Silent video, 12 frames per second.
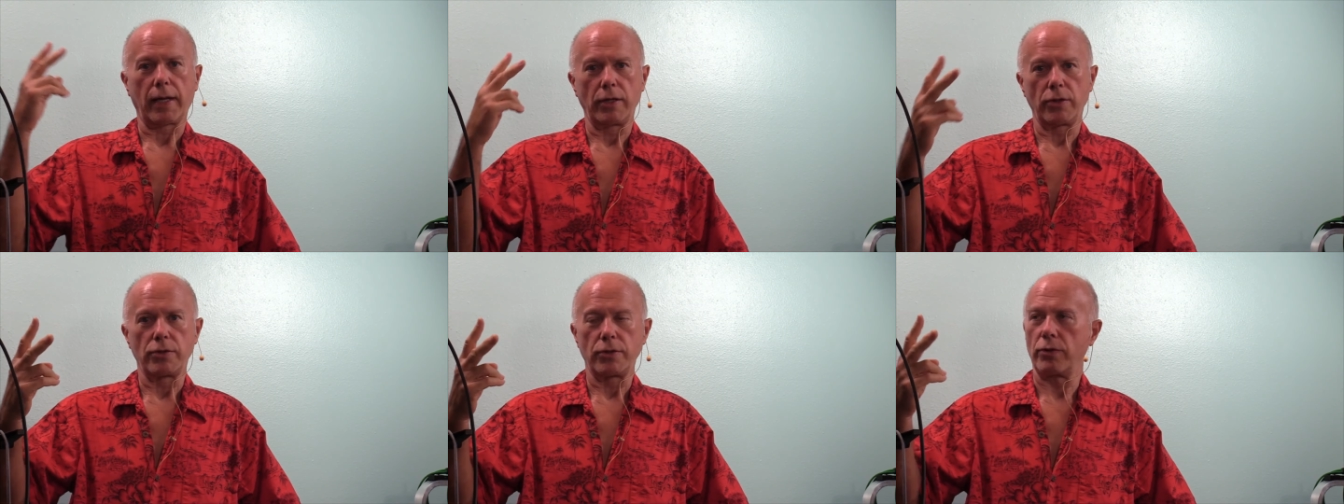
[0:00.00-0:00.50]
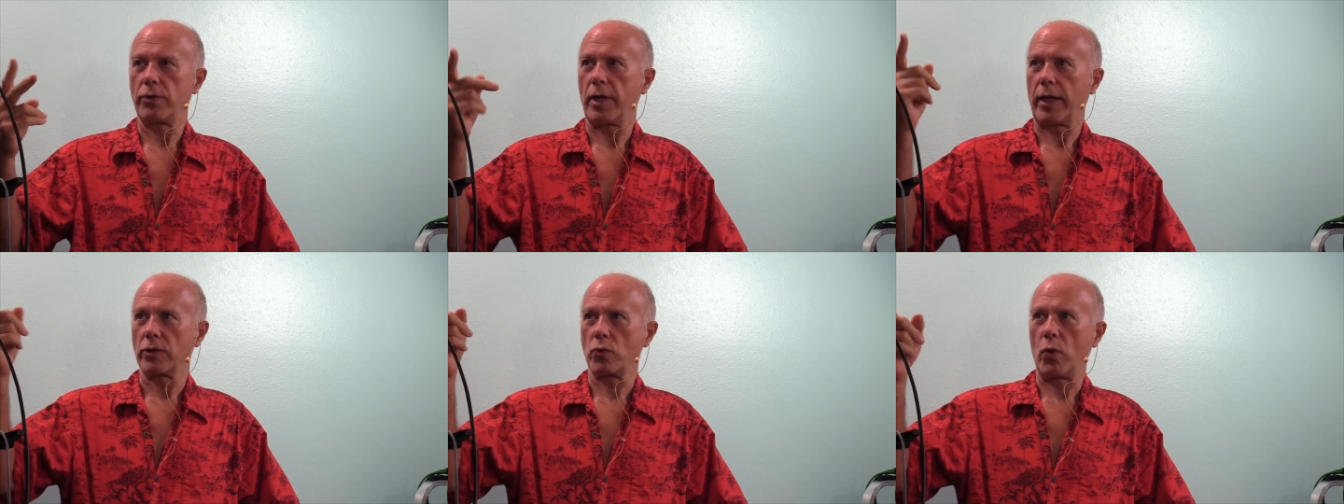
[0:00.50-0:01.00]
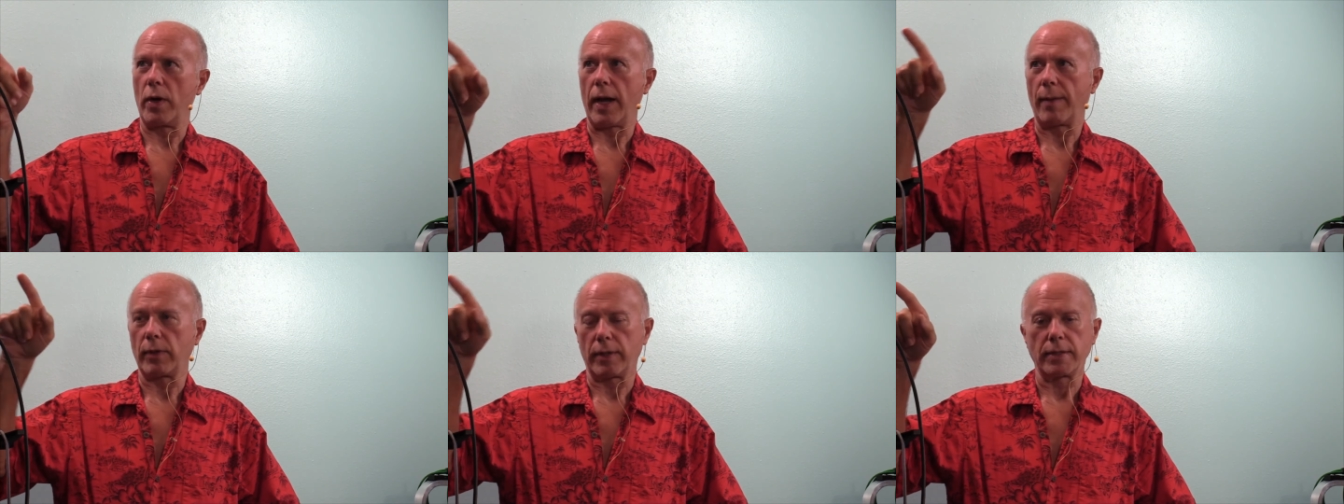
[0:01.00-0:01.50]
do two things. One,
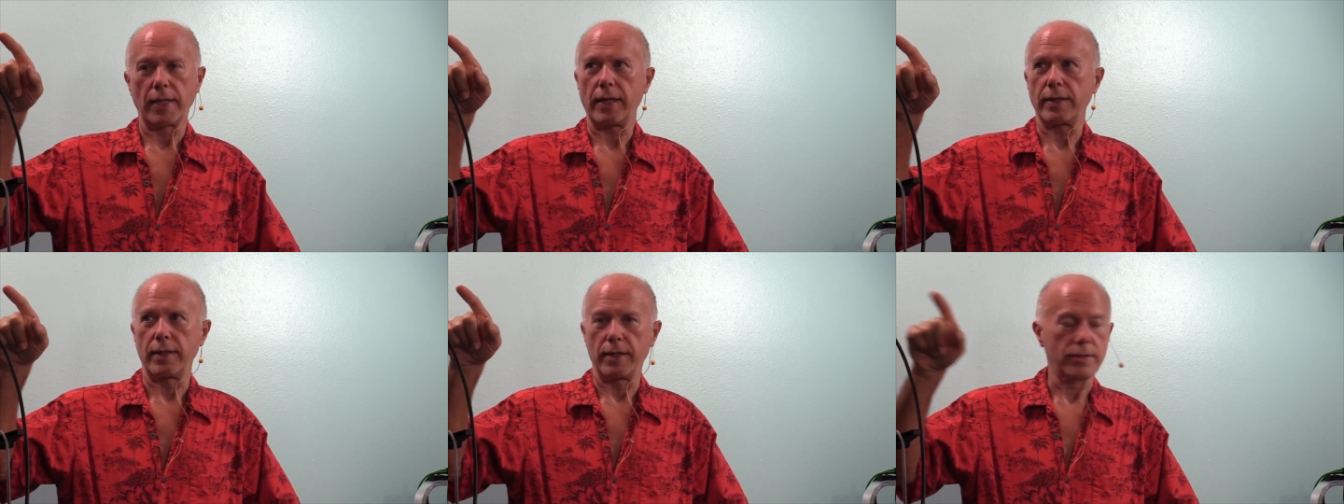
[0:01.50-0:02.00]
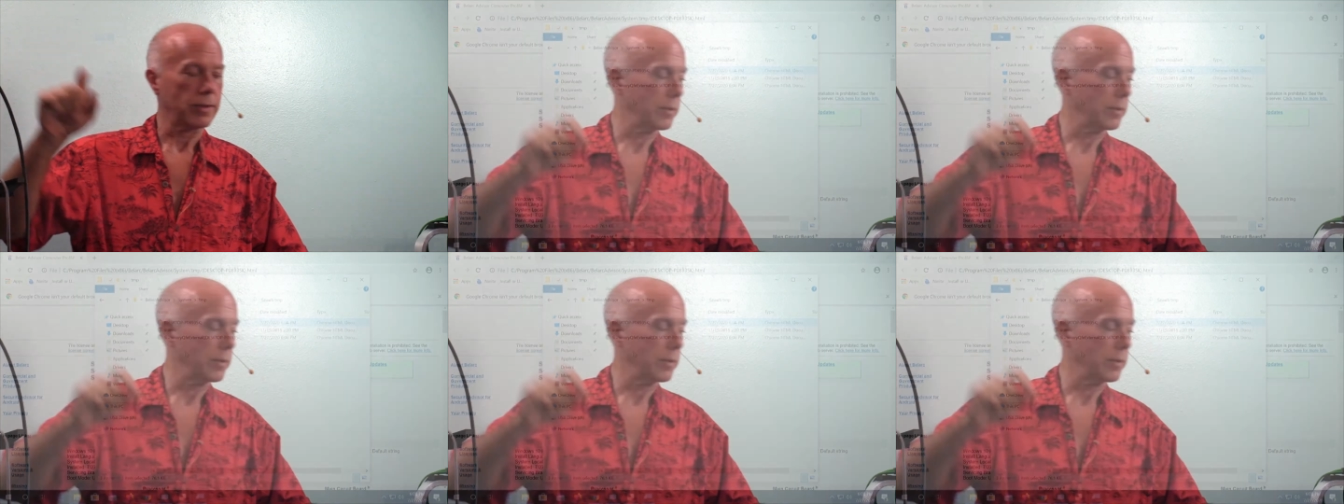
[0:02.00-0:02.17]
I'm going to take this,